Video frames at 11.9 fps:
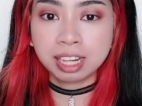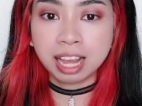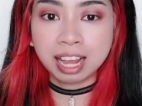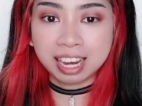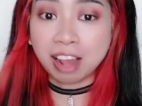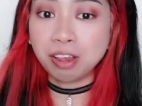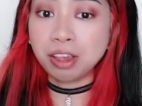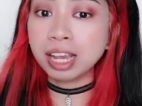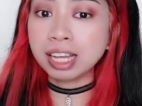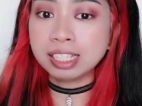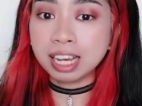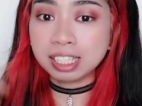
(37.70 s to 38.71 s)
Now you
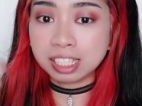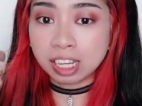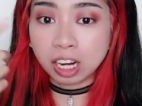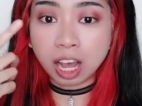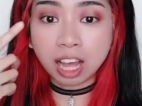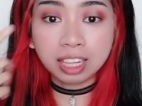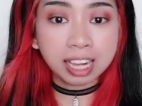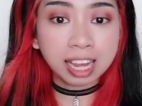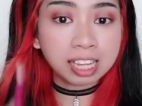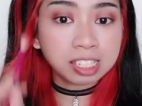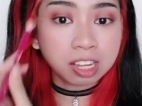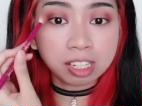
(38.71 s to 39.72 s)
can see it's a lot
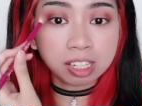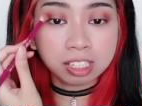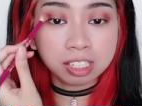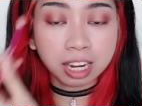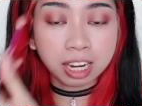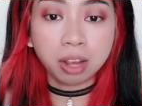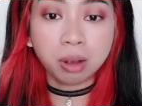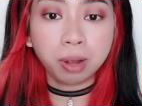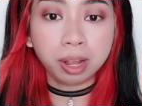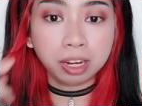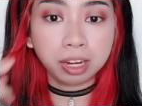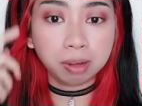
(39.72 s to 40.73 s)
less harsher here
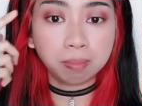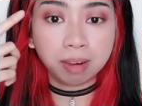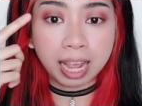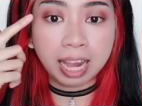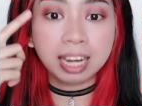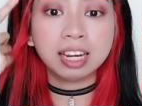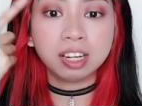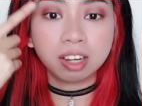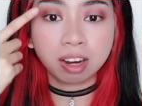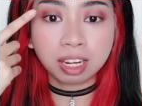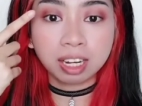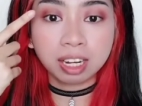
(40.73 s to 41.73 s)
when you blend the
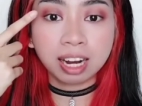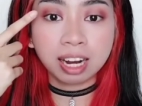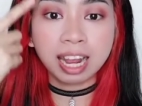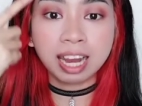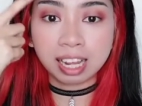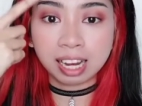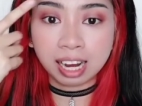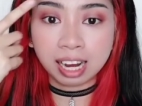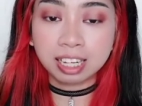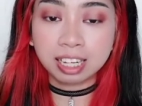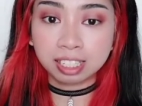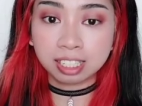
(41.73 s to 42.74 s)
darker and the
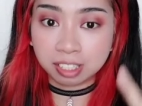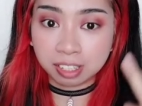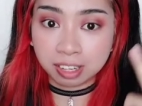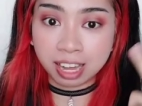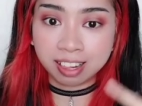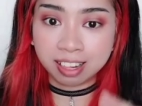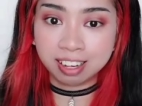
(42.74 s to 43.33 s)
lighter together.